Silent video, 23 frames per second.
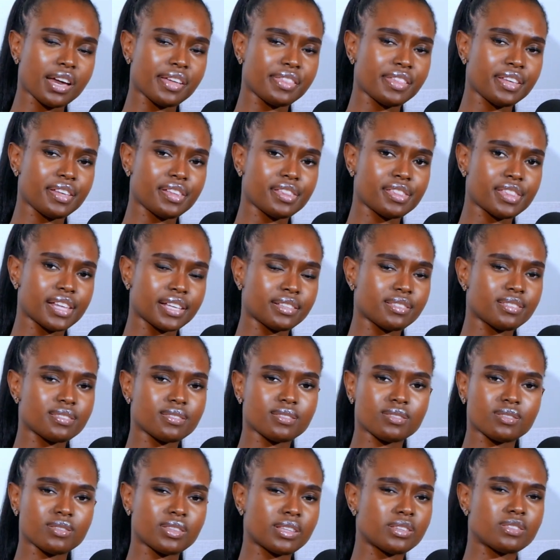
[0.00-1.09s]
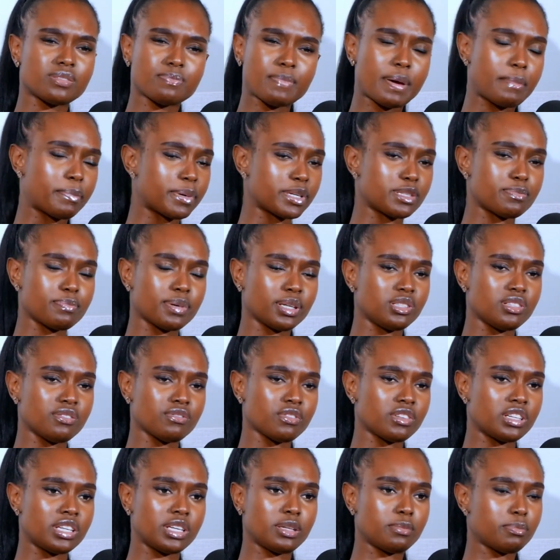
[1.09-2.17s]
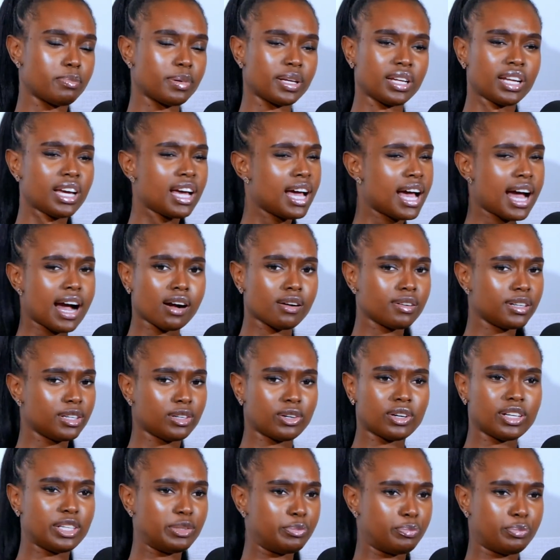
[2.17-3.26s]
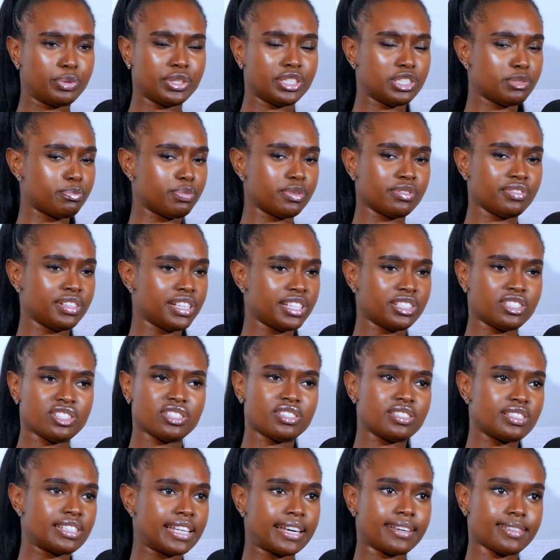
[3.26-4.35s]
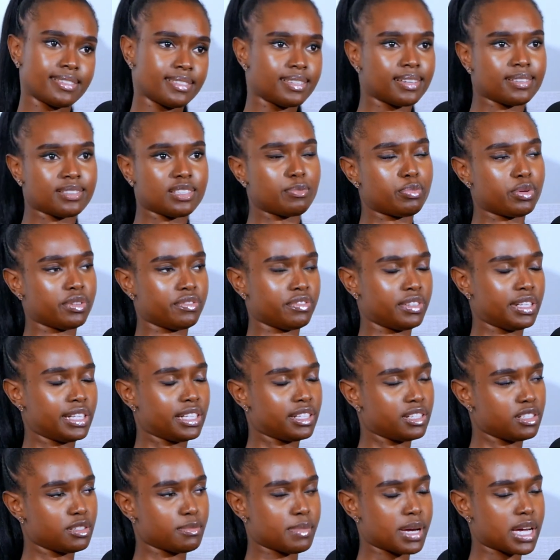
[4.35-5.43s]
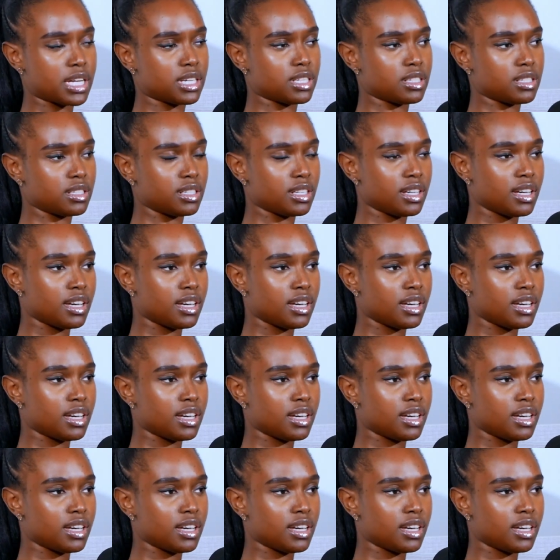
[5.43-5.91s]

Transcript: I think that's that's my perspective on it. But I wouldn't call it pretty privilege. It's like sexy privilege, man.